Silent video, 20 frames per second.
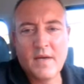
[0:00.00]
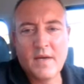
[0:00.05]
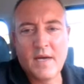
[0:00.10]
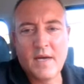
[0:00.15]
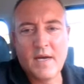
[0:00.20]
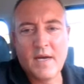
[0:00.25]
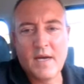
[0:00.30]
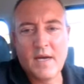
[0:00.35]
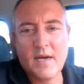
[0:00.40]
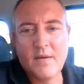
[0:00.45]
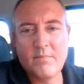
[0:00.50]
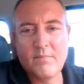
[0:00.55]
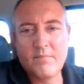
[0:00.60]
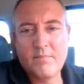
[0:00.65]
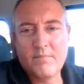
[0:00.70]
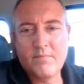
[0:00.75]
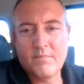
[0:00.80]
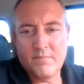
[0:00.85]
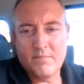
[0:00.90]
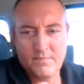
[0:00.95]

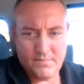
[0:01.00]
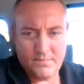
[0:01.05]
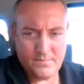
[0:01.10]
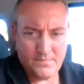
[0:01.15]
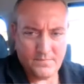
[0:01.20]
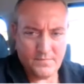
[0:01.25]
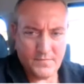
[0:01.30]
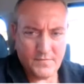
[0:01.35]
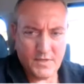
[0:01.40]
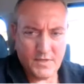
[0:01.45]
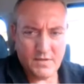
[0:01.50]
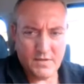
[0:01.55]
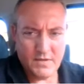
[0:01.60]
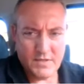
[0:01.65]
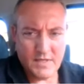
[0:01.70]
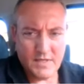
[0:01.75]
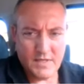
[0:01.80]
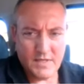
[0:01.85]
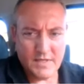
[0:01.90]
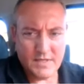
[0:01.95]
Um, you can
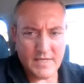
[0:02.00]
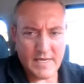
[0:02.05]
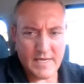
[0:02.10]
see this